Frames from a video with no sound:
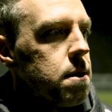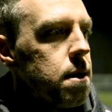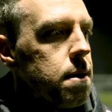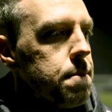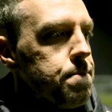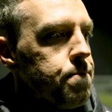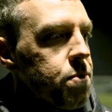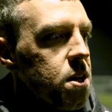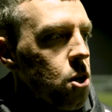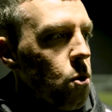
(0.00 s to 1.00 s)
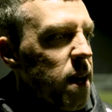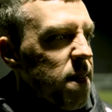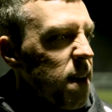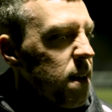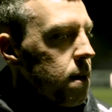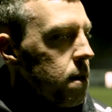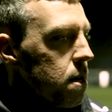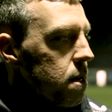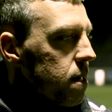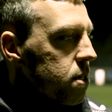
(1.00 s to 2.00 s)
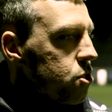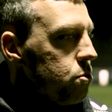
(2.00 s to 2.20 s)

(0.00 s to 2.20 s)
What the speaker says: And I think that